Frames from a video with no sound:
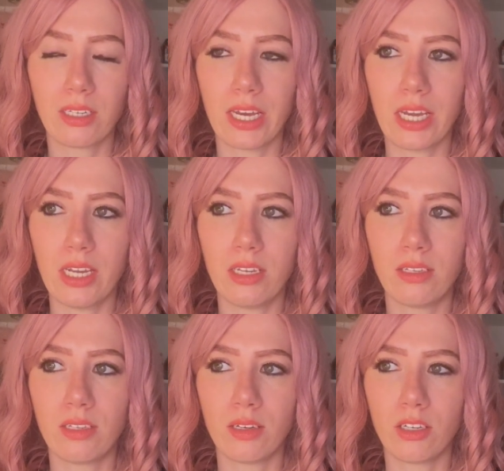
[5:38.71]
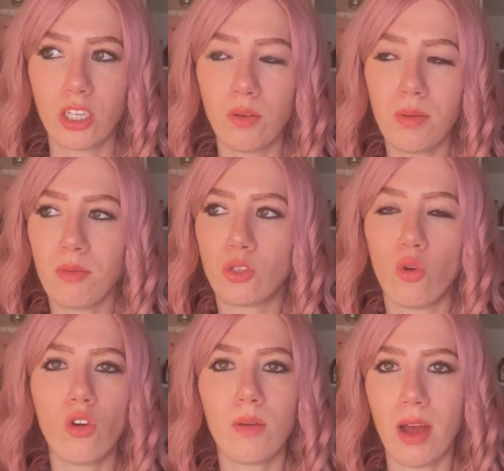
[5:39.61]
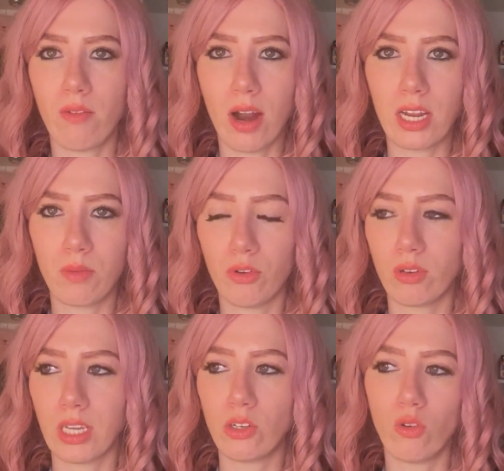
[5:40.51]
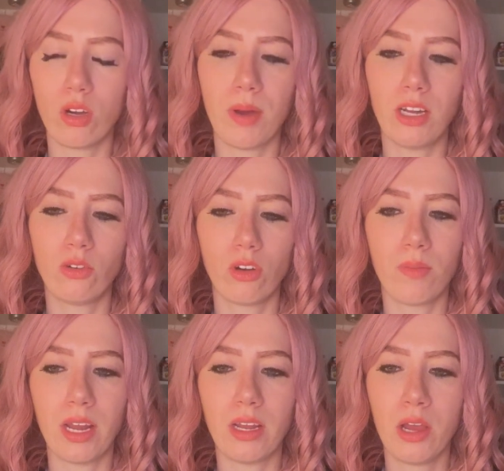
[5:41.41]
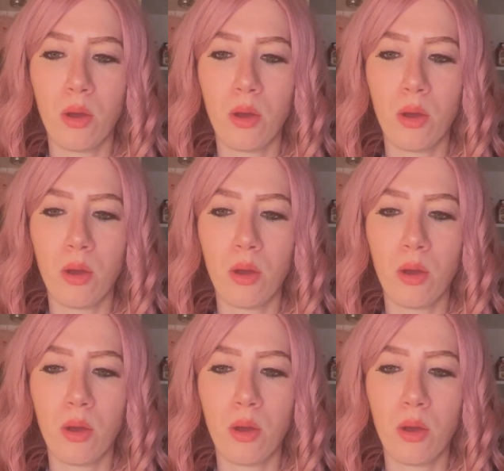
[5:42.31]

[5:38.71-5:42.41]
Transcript: Like, it is, so many people talk about writing a book, they talk about it,